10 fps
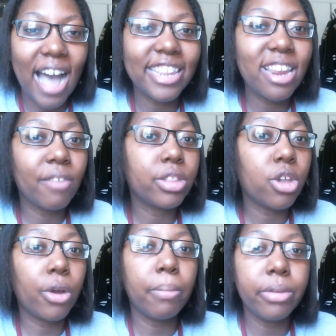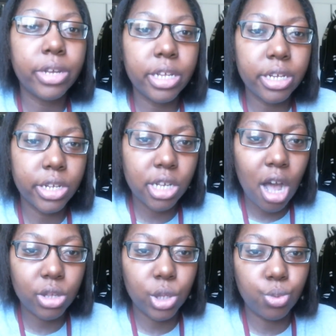i never thought in a million years
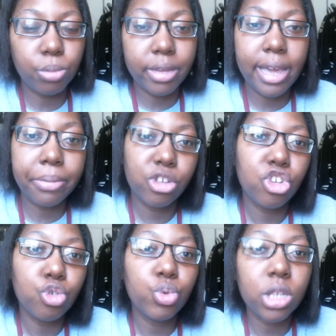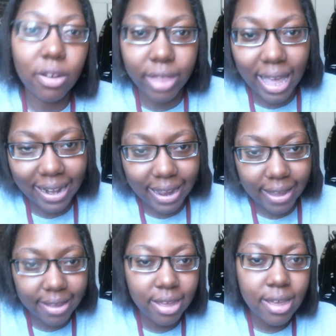consoles would be able to do stuff like
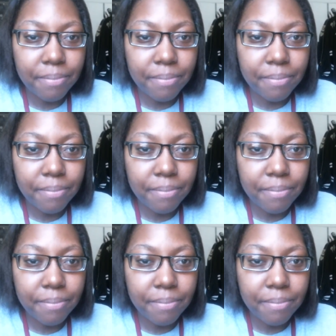that